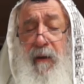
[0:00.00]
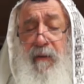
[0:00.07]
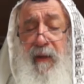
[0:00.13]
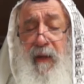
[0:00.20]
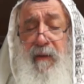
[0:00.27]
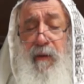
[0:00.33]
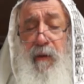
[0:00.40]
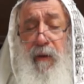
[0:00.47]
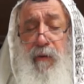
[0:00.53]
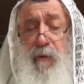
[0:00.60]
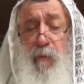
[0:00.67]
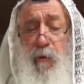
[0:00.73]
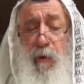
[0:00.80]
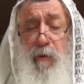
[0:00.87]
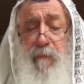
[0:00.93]
that the
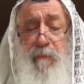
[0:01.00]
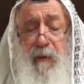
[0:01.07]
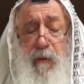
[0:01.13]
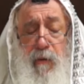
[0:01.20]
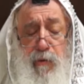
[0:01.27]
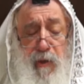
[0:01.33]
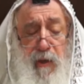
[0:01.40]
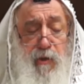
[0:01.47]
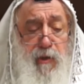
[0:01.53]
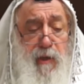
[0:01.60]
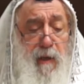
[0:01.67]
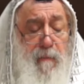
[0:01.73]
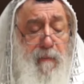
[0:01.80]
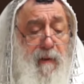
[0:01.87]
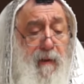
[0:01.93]
word belongs to
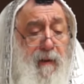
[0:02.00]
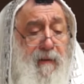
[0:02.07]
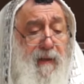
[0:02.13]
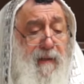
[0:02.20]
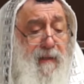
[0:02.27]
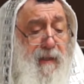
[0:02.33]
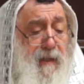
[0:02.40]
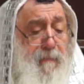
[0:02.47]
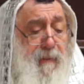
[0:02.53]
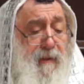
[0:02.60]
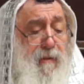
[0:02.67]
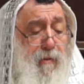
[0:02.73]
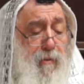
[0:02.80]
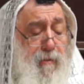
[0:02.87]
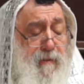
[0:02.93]
Hashem, and there is another
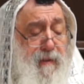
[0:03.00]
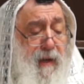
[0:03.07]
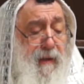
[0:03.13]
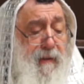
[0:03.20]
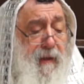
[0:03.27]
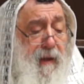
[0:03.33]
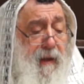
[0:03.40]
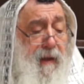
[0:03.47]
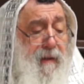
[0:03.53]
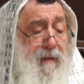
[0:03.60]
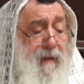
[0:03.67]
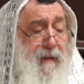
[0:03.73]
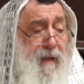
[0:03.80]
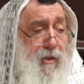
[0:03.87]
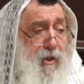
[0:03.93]
pasuk who said
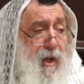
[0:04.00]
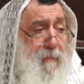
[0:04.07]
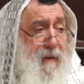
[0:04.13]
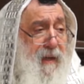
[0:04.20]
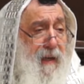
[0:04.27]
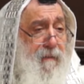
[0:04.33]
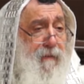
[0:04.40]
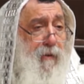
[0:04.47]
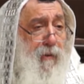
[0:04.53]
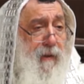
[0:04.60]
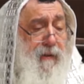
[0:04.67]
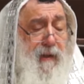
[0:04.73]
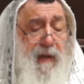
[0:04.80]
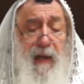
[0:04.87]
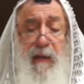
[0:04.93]
that Hashem he gives
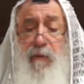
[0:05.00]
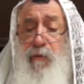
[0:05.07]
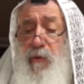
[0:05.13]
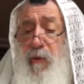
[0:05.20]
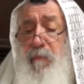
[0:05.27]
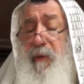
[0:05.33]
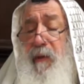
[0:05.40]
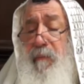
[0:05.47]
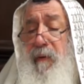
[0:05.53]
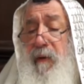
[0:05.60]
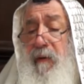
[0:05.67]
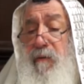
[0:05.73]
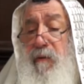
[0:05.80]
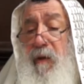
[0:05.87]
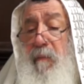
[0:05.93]
the land to the
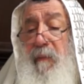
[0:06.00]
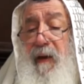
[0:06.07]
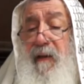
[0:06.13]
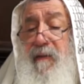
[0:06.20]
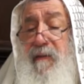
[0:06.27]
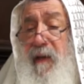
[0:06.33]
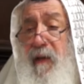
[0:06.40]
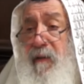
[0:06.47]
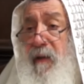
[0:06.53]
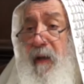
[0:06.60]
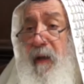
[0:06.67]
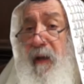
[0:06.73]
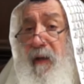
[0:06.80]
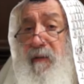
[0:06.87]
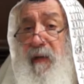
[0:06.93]
people. So the Gemara said
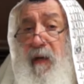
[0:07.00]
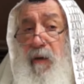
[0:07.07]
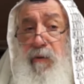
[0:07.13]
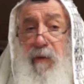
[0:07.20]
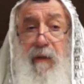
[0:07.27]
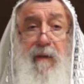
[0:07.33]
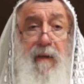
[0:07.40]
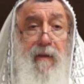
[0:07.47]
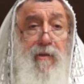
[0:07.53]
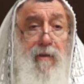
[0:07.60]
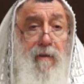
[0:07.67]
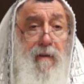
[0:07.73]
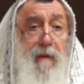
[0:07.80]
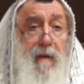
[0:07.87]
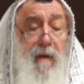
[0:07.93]
it's a
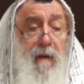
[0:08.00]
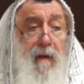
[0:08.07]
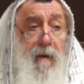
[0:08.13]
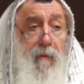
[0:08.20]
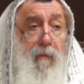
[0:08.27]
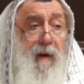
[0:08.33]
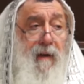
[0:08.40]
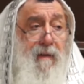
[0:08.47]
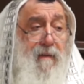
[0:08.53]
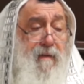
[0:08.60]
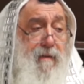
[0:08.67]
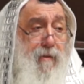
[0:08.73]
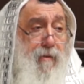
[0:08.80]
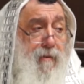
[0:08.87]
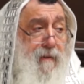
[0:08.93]
contradiction.
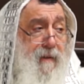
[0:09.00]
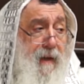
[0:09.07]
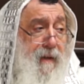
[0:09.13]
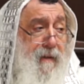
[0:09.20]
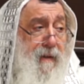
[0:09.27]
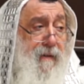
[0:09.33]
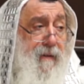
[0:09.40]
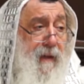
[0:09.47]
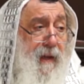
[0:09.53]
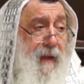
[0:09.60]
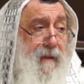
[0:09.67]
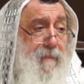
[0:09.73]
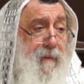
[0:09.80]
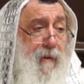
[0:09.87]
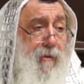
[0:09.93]
Once you say that the
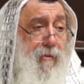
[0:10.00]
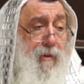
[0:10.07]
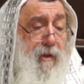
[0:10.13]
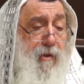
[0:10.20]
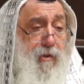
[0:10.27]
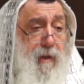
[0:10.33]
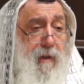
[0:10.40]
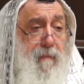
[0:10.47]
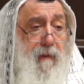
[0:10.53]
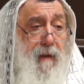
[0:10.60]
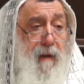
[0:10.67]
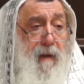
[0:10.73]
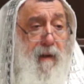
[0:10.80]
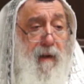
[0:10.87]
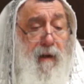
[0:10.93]
land belongs to Hashem,
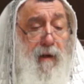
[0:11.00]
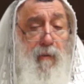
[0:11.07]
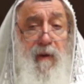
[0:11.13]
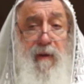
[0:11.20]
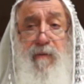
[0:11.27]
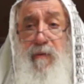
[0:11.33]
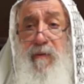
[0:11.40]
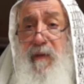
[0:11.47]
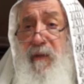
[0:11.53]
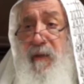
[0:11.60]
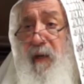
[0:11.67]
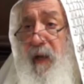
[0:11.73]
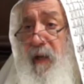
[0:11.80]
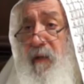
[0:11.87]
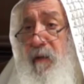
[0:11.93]
and once you say the
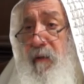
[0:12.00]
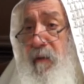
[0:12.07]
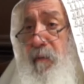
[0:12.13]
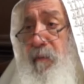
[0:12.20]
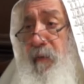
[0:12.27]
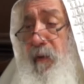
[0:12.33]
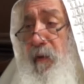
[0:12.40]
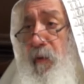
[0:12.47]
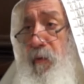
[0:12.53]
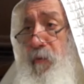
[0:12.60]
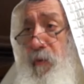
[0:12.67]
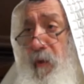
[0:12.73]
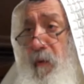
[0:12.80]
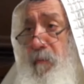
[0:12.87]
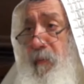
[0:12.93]
land belongs
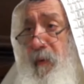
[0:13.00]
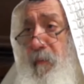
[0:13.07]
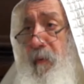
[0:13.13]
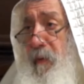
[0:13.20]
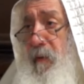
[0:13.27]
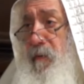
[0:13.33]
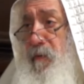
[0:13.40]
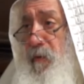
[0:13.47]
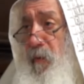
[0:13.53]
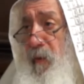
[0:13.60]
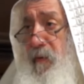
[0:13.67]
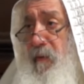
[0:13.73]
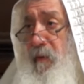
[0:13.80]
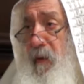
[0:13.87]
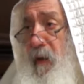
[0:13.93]
to the people. So
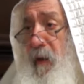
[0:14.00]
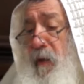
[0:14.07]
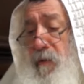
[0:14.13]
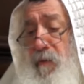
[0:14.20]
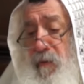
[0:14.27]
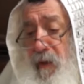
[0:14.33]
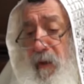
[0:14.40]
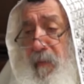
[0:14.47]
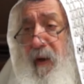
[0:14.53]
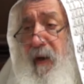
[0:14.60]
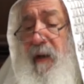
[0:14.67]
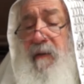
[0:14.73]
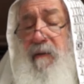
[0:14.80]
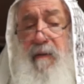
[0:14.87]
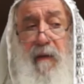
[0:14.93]
what? So the
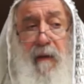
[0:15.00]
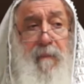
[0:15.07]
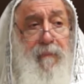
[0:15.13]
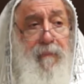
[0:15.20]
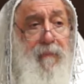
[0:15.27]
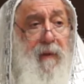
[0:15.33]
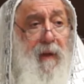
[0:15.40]
Gemara answer: